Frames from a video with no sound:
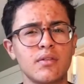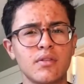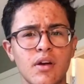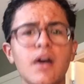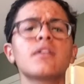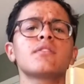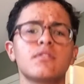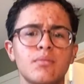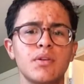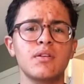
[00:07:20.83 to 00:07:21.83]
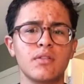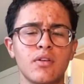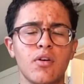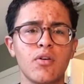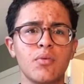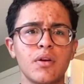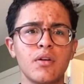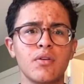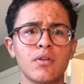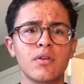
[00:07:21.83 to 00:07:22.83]
nodding to me in the hallway
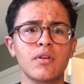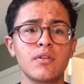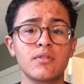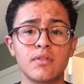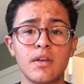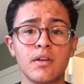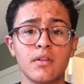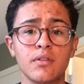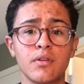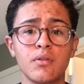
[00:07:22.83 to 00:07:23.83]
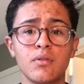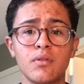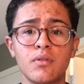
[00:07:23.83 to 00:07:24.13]
or saying hello.